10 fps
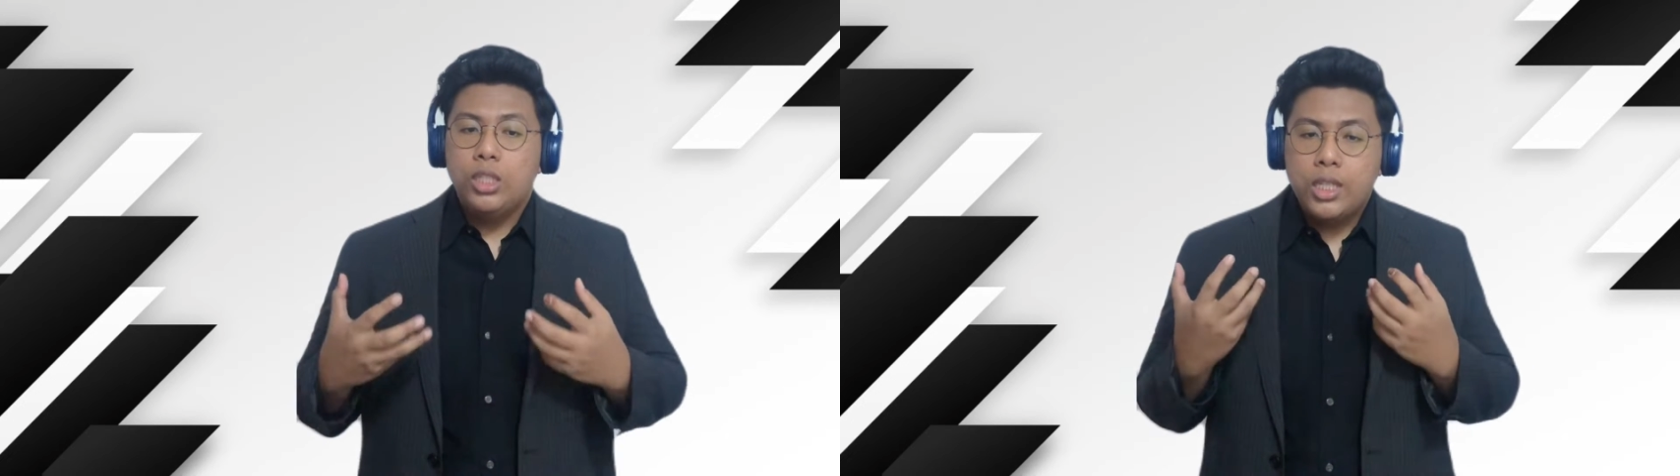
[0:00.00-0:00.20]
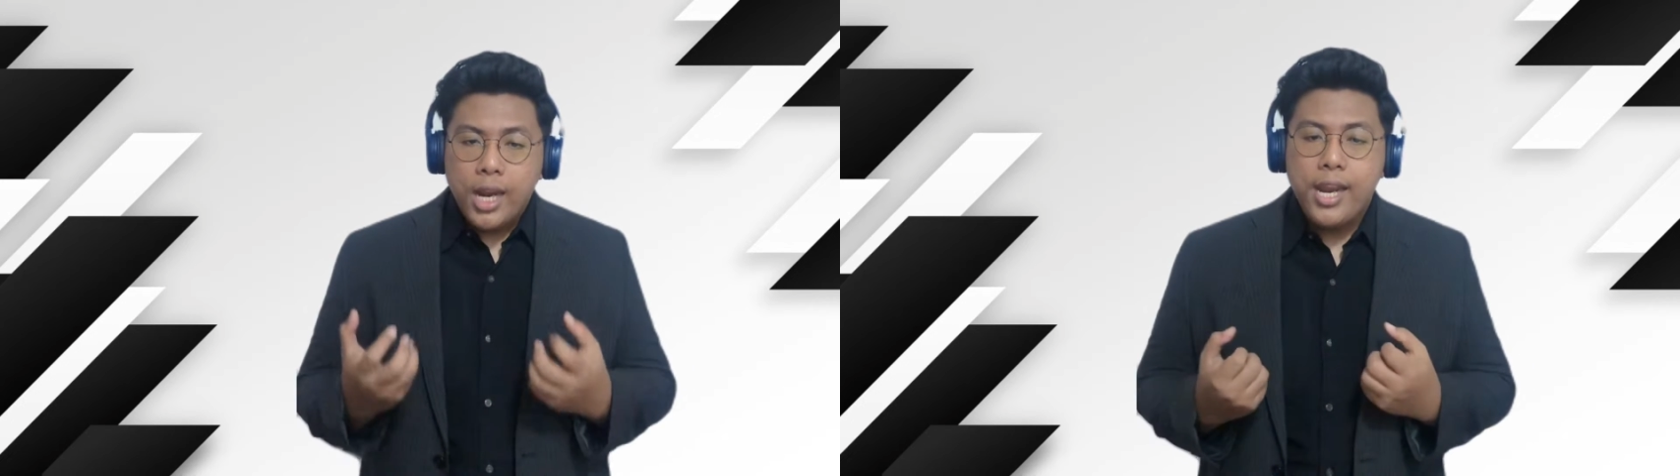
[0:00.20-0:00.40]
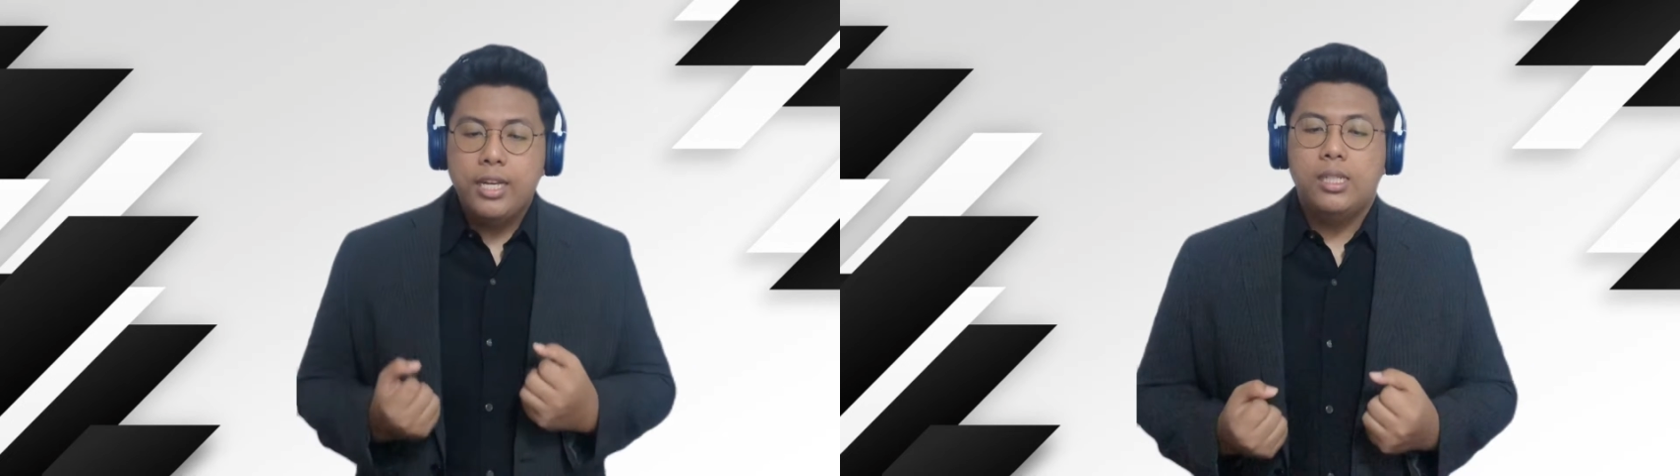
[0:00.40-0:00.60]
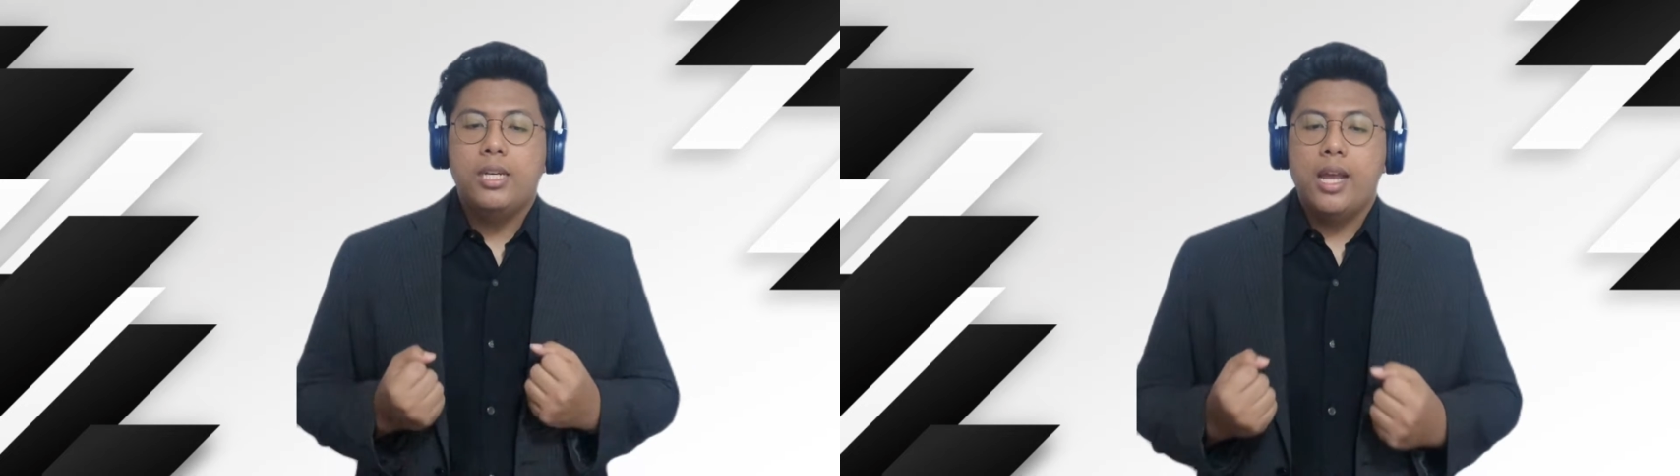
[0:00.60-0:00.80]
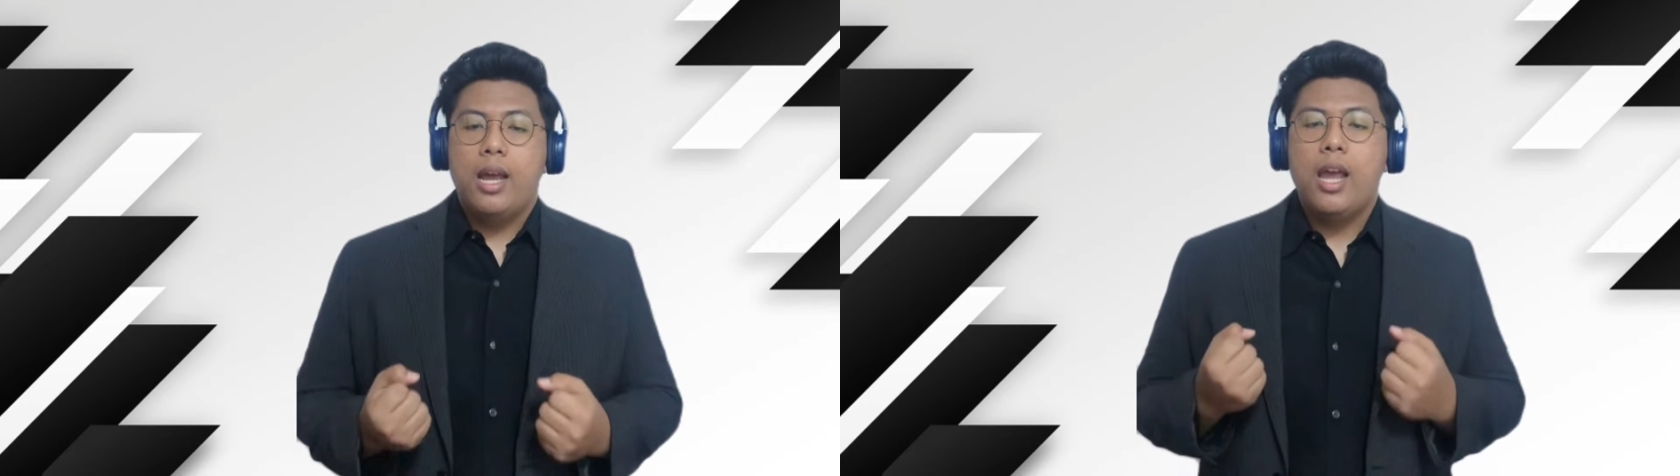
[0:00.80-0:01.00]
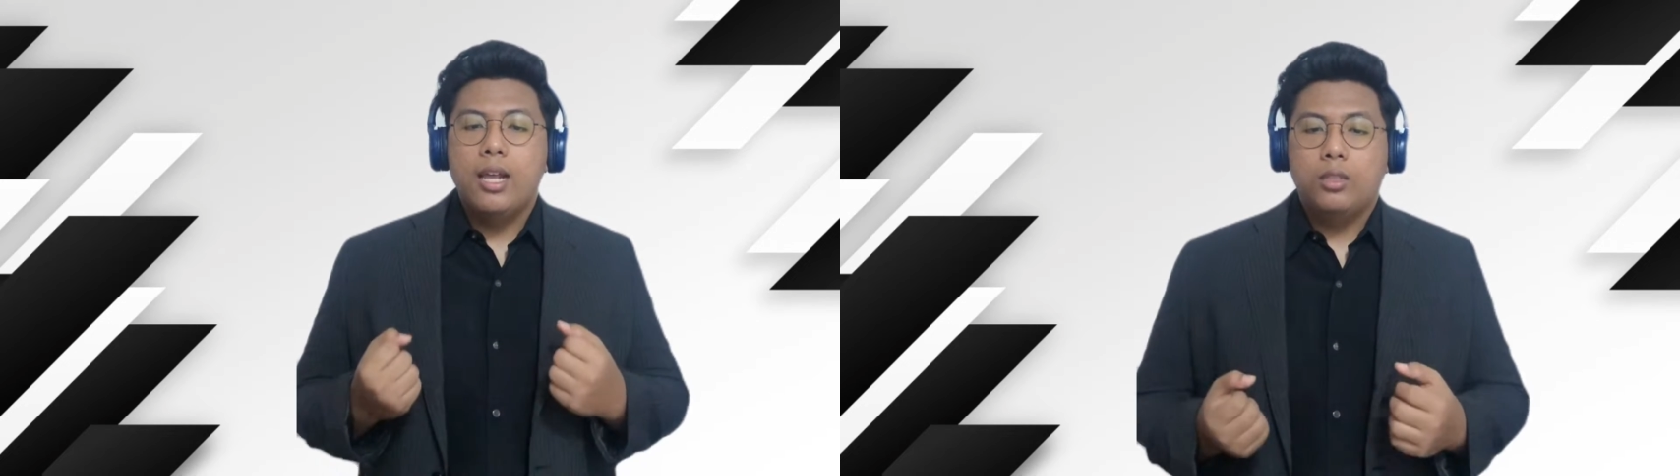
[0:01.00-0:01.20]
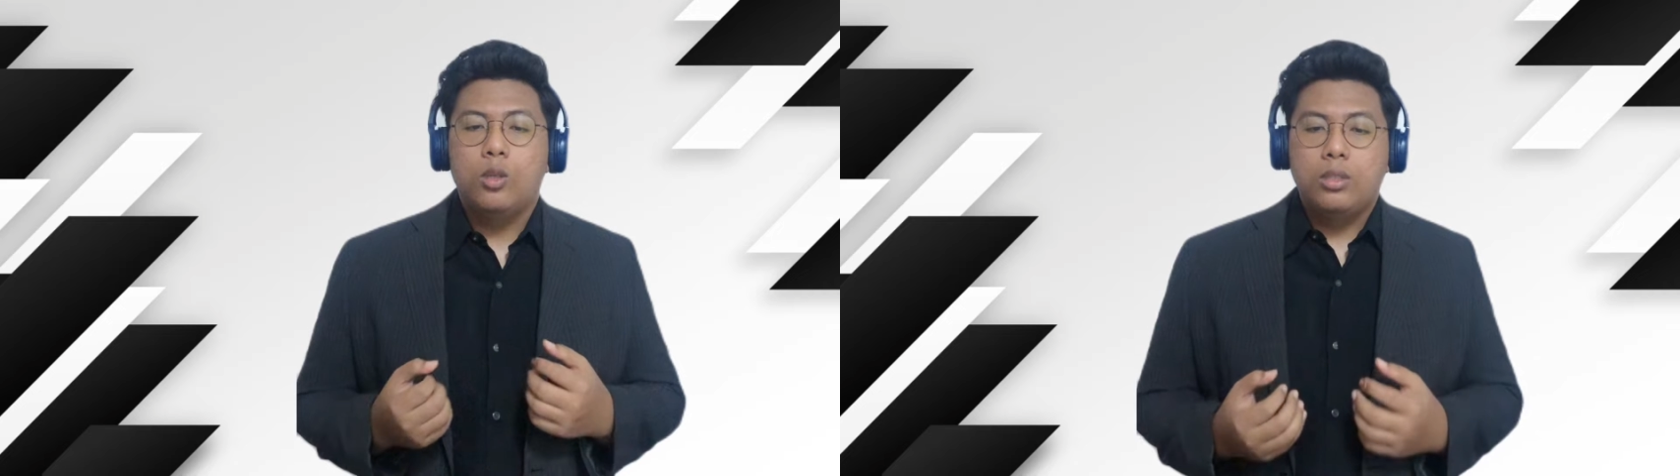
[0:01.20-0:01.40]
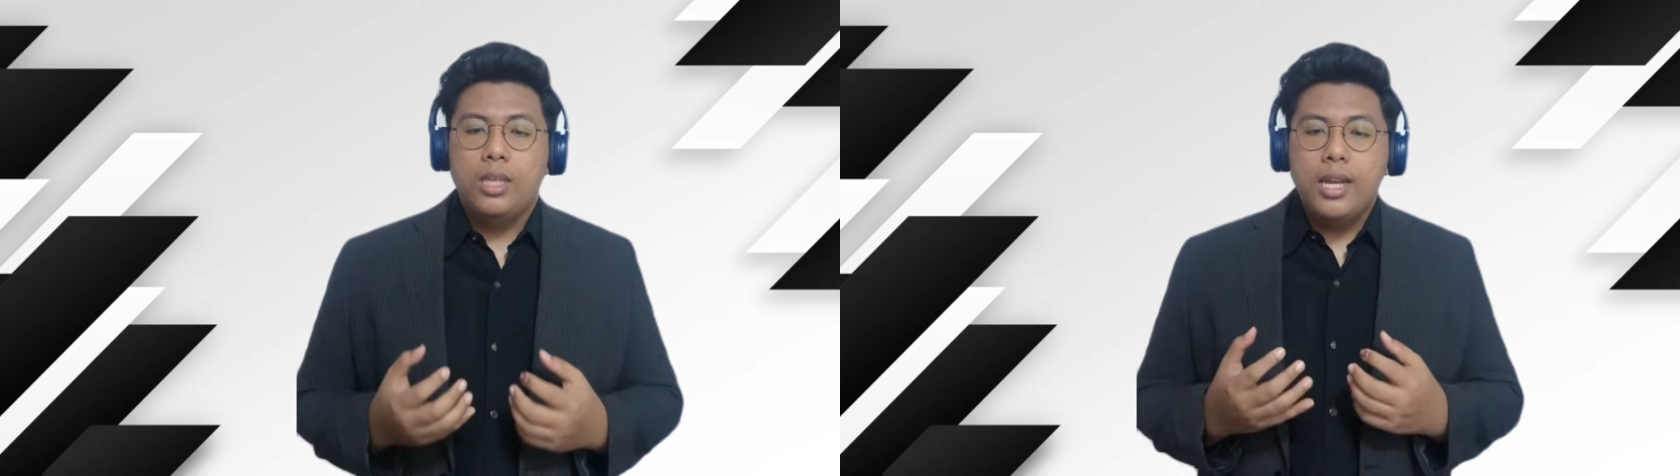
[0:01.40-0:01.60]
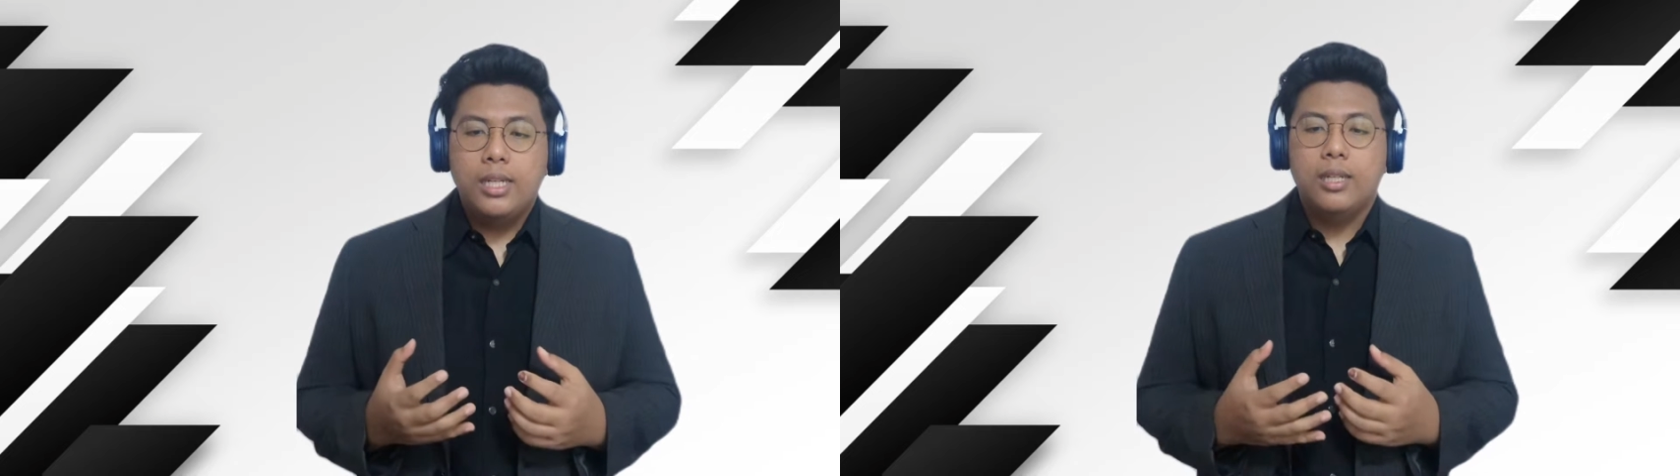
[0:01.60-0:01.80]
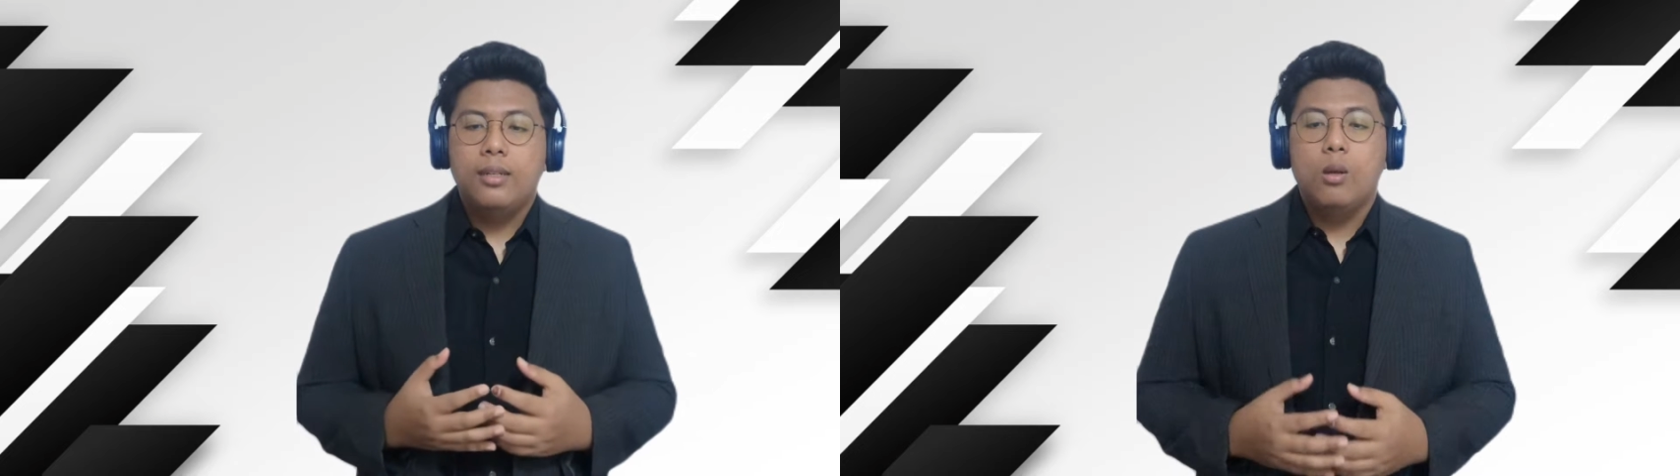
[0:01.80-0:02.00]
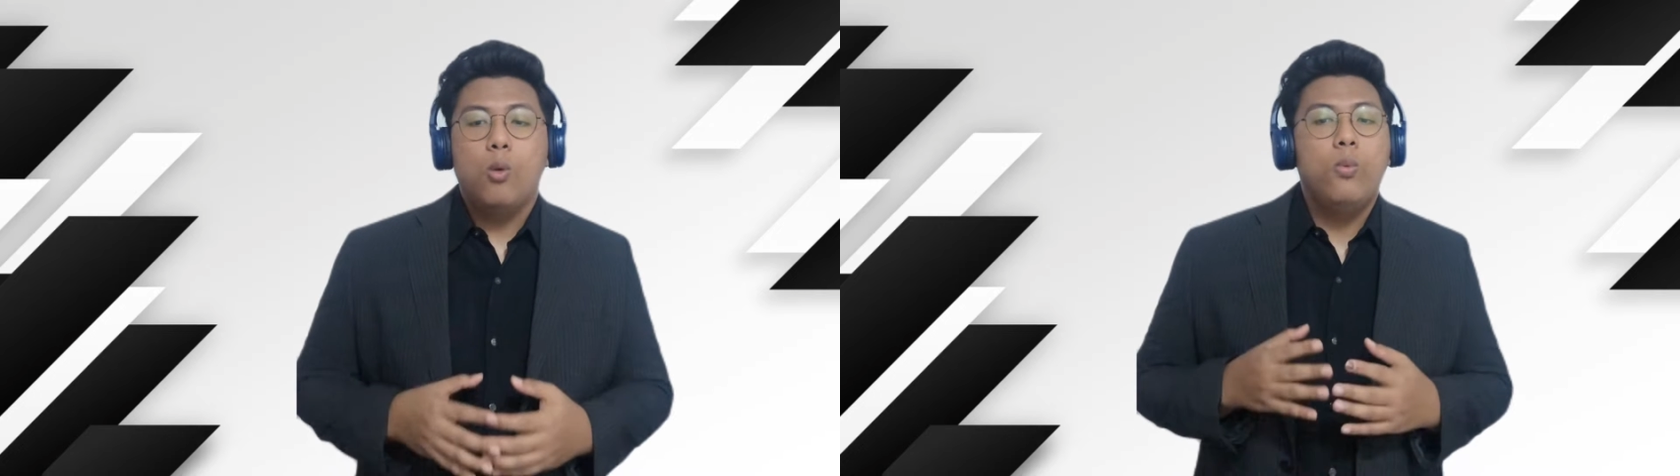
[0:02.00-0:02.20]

change their association